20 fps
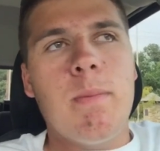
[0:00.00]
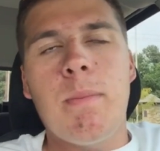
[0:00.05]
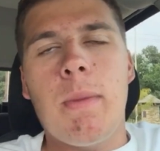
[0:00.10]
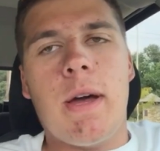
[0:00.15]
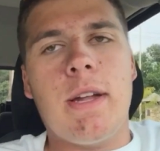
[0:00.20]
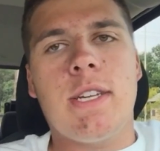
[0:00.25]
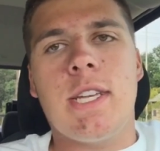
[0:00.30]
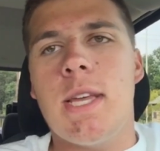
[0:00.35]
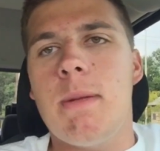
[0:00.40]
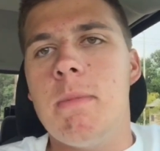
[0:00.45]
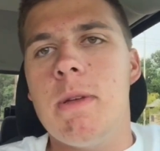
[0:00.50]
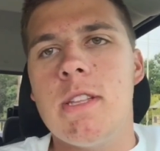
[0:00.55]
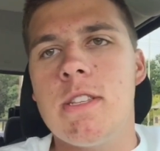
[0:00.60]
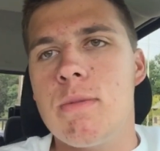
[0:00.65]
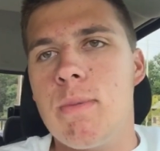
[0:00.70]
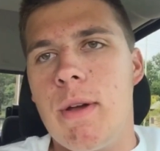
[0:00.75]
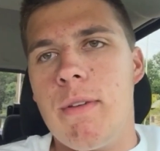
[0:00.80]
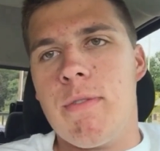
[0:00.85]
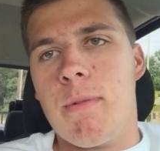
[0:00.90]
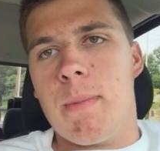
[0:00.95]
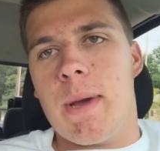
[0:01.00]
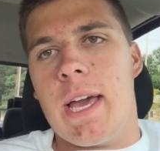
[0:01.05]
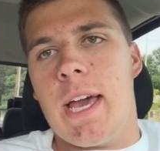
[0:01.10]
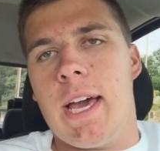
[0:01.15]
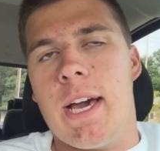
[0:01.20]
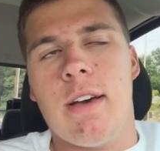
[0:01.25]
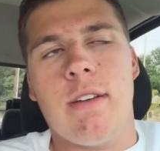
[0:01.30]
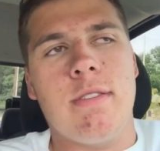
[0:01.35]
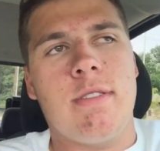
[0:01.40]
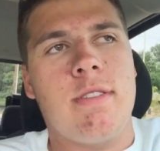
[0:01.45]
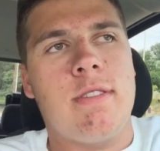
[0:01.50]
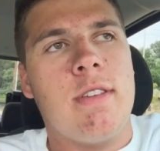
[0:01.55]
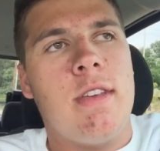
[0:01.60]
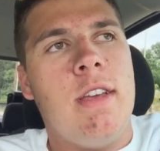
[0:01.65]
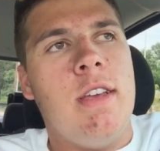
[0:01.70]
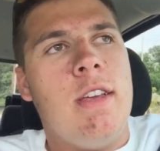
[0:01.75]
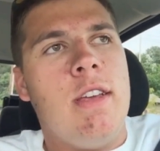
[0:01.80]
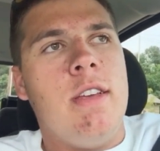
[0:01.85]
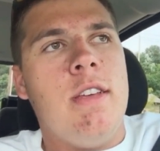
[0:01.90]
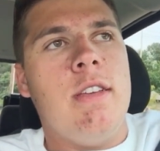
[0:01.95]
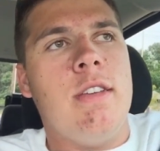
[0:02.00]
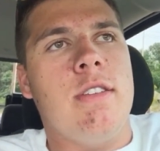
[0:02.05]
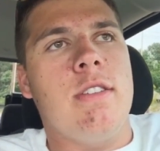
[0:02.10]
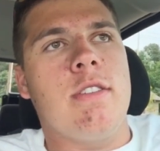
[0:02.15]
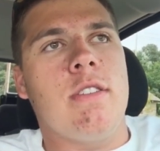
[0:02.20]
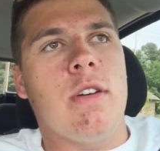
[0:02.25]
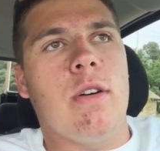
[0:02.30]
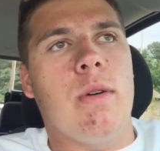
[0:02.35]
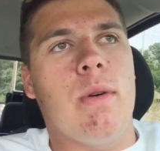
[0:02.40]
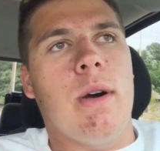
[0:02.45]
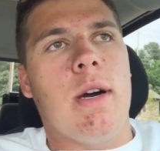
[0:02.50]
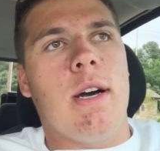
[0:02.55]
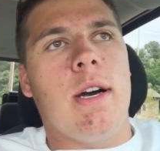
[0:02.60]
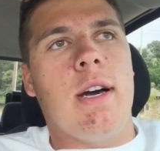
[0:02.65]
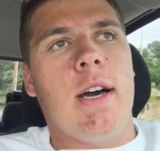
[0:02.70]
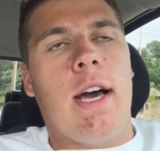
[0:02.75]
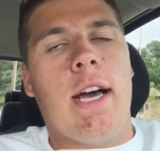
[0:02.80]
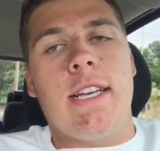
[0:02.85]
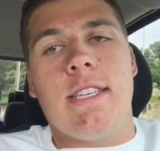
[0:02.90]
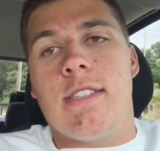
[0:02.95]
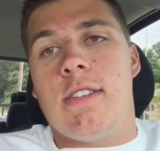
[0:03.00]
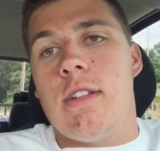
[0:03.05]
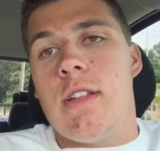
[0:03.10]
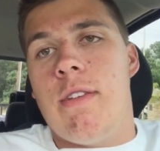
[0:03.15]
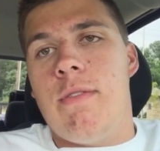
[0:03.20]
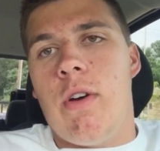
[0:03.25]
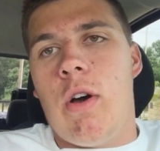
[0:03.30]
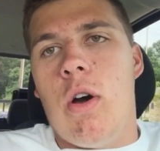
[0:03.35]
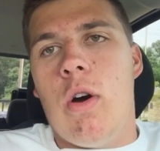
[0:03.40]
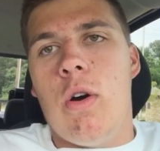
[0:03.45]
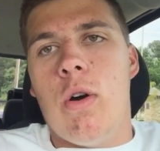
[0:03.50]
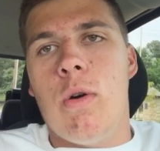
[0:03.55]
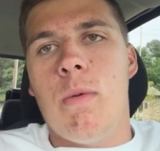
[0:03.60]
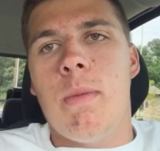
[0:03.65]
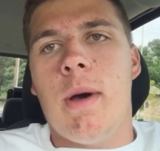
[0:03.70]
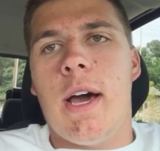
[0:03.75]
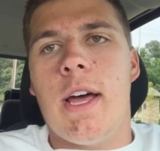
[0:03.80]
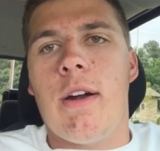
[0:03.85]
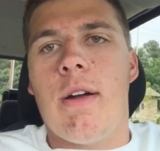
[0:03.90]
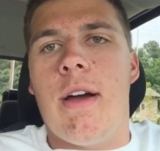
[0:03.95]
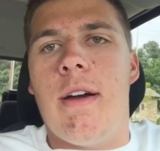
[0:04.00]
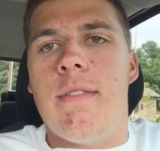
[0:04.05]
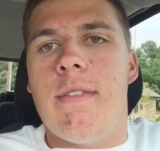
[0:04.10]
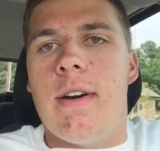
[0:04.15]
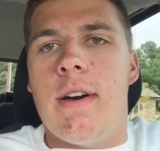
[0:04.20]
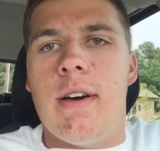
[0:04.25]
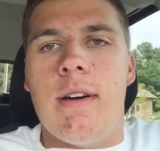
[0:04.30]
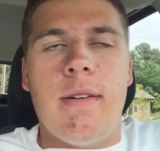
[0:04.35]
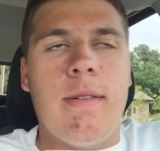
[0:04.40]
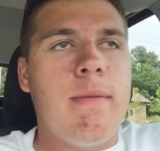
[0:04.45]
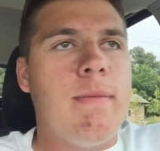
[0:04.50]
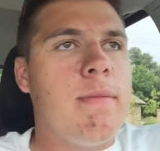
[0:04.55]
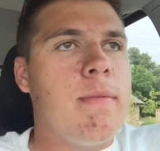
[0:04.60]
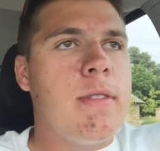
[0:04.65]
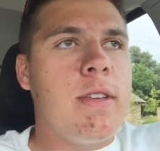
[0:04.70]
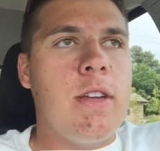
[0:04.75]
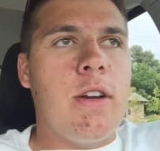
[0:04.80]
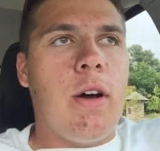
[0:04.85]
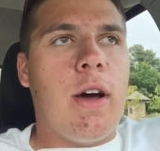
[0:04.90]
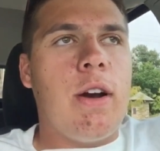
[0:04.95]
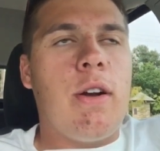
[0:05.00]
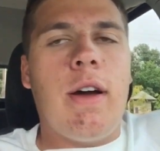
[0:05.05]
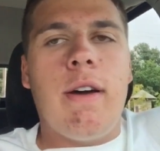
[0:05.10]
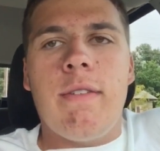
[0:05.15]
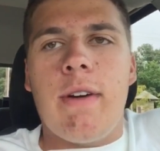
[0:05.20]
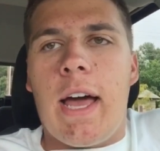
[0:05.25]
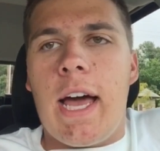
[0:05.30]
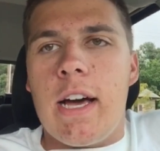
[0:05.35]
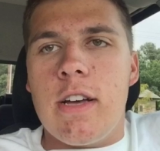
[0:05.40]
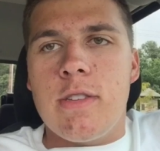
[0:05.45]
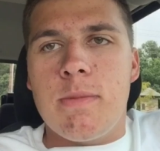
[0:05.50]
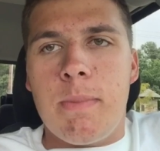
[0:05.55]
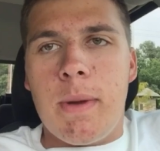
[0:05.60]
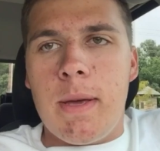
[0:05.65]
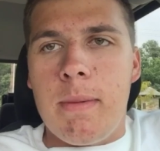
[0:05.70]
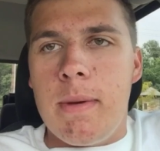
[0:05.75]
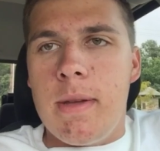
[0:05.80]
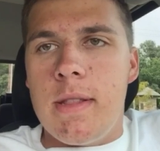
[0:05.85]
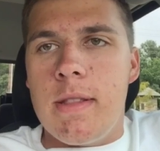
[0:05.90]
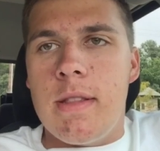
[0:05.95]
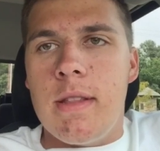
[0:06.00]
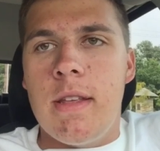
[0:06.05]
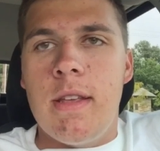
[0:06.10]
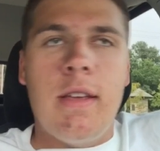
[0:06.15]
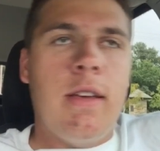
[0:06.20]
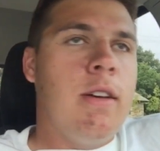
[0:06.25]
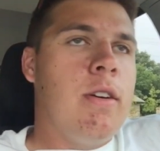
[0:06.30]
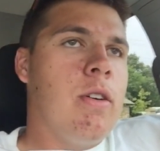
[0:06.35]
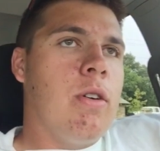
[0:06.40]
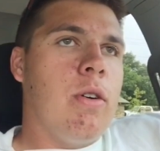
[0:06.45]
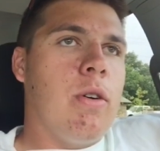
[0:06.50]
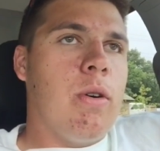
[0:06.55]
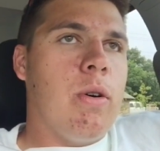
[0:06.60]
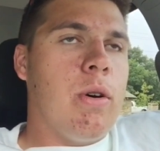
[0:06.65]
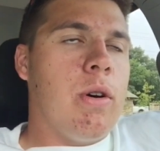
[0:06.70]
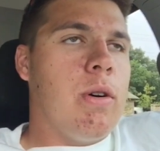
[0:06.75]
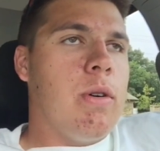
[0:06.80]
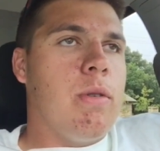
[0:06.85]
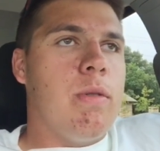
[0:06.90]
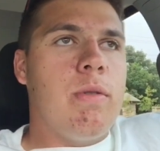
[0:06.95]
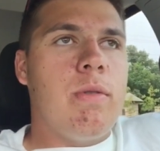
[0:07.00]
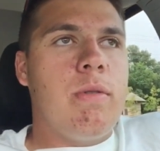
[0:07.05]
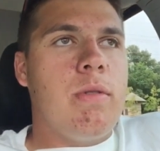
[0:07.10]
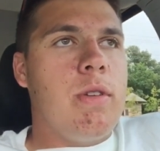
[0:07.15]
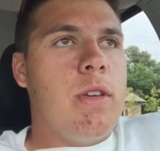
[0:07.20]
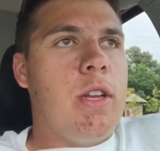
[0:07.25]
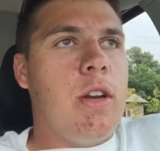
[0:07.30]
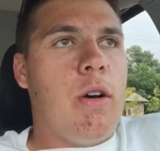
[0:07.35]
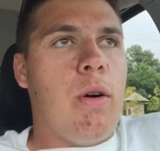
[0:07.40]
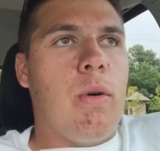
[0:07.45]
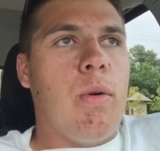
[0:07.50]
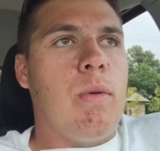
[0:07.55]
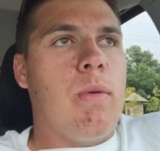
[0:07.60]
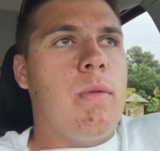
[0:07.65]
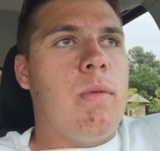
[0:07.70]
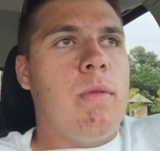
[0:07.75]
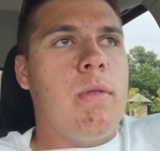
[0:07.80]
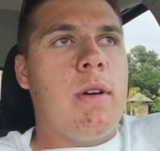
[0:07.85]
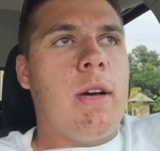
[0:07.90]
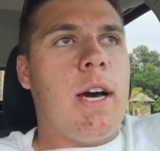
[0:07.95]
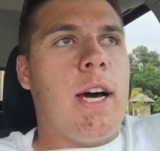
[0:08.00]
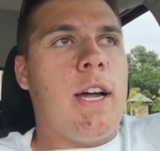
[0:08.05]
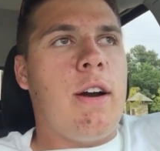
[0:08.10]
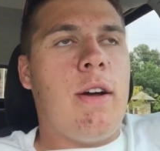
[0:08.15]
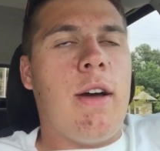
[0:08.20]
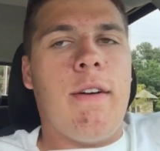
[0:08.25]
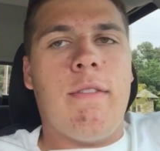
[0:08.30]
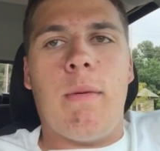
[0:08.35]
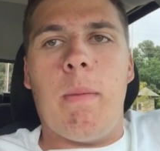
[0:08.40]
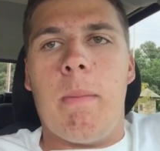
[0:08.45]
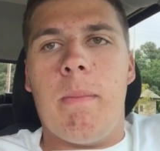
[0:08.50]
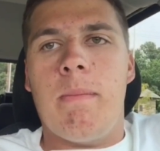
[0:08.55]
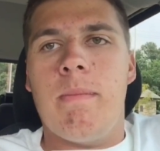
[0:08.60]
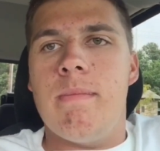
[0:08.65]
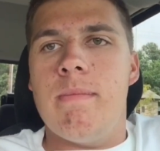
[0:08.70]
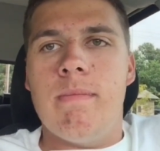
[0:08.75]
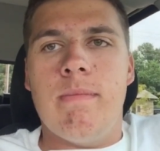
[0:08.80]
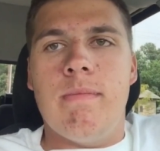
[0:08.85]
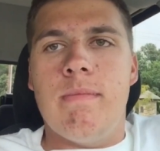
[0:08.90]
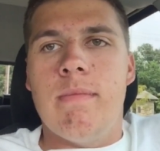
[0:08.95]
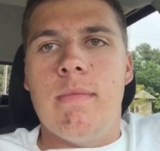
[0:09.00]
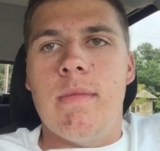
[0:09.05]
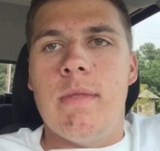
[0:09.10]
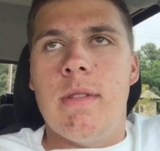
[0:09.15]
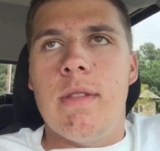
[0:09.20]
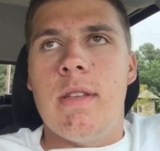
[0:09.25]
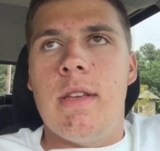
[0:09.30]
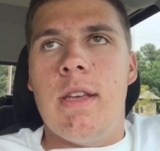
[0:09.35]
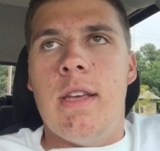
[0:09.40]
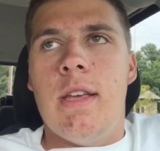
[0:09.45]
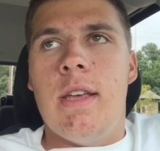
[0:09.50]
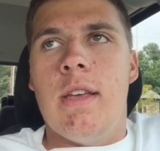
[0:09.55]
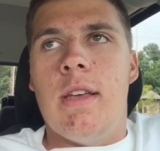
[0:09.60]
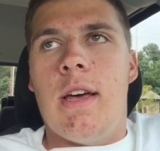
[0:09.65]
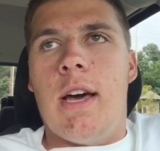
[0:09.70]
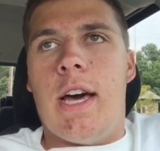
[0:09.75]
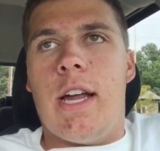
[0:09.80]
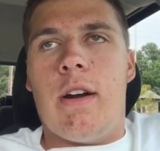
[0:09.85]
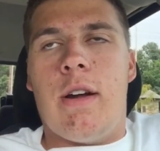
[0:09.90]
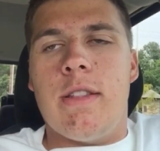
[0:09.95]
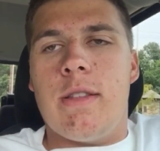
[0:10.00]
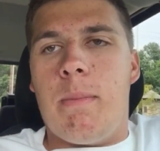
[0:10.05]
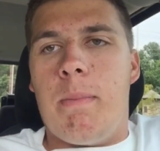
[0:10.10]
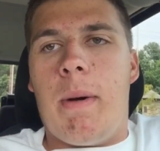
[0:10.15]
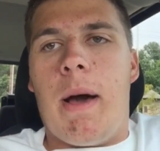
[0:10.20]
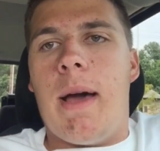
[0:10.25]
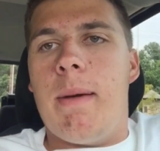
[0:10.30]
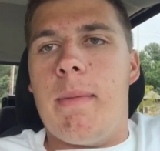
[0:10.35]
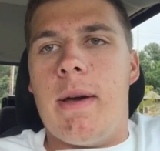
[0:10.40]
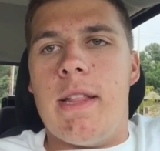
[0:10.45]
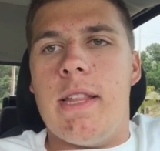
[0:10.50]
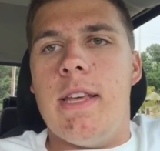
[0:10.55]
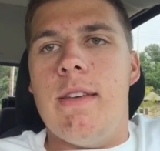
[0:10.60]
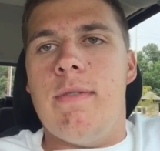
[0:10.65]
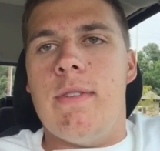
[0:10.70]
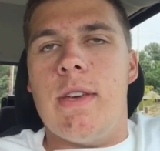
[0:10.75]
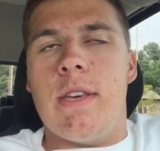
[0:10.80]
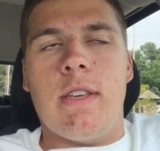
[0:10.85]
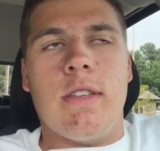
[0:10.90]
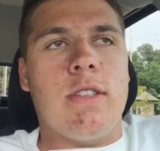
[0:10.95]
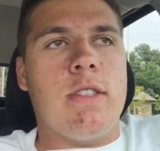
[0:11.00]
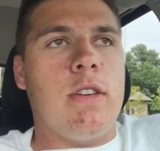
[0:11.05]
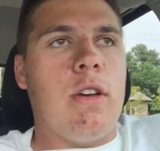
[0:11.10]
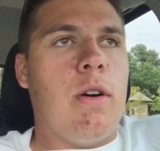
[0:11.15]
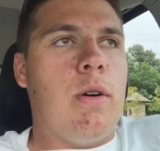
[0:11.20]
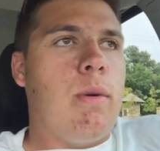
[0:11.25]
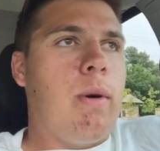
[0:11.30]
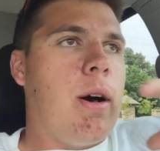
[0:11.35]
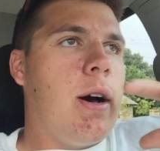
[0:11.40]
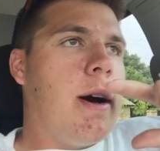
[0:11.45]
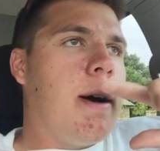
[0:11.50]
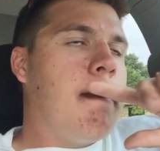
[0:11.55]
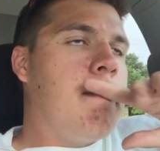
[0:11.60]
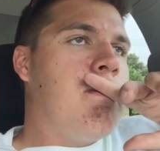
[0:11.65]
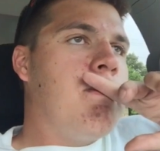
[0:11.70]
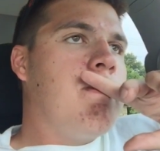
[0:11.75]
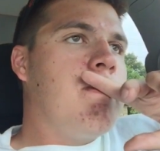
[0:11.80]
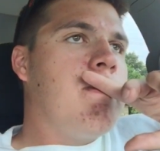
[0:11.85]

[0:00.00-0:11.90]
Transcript: about 10 minutes away from my house, so I still live at home. I don't have I don't have a house payment. Or, you know, I don't have to buy my living. So,